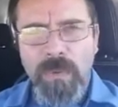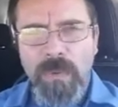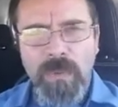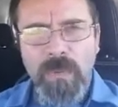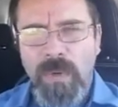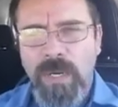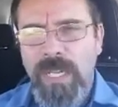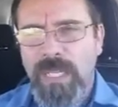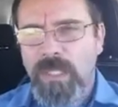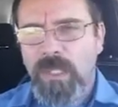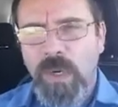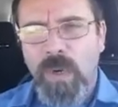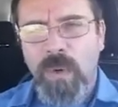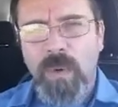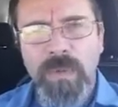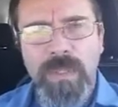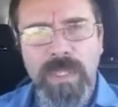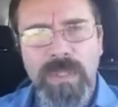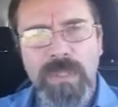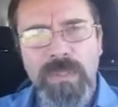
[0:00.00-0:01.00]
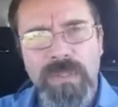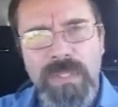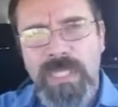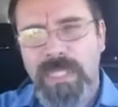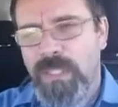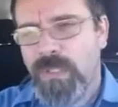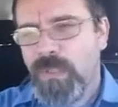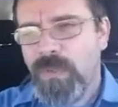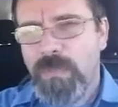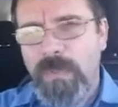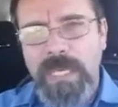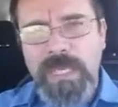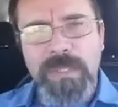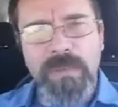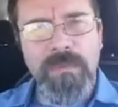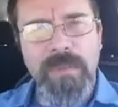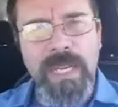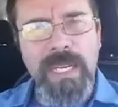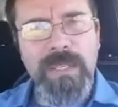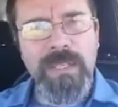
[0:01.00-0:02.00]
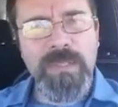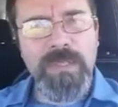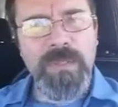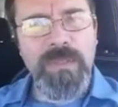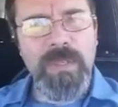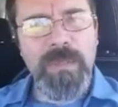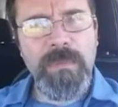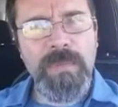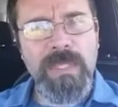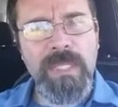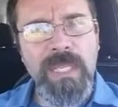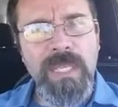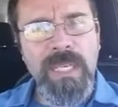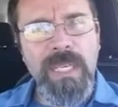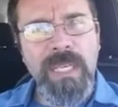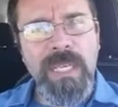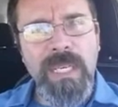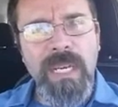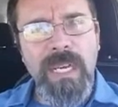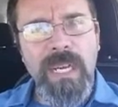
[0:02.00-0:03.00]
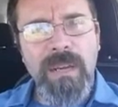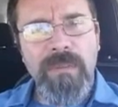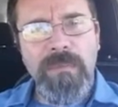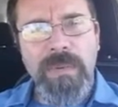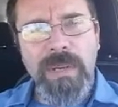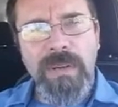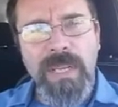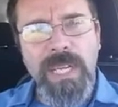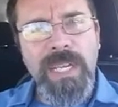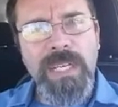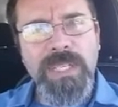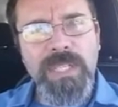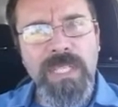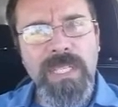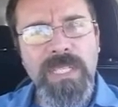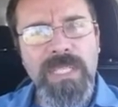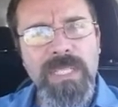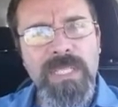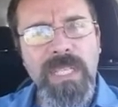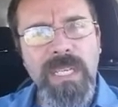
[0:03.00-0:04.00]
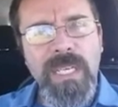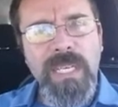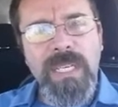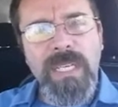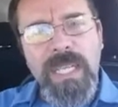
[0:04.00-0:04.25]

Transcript: We're not told that there's these two major manuscripts variations.